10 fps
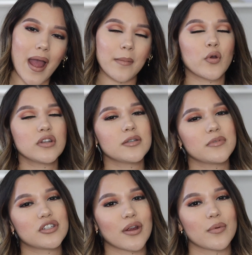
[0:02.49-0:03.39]
I'm going to
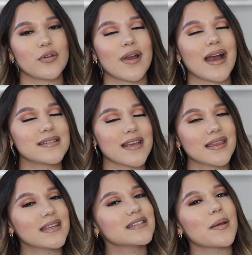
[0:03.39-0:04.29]
be sharing with you guys
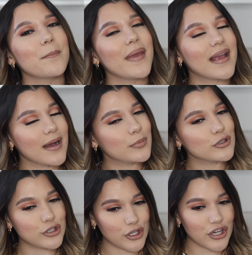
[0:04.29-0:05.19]
this makeup
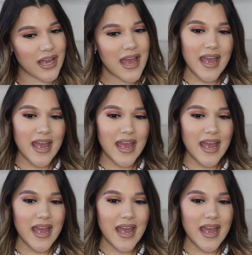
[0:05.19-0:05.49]
look.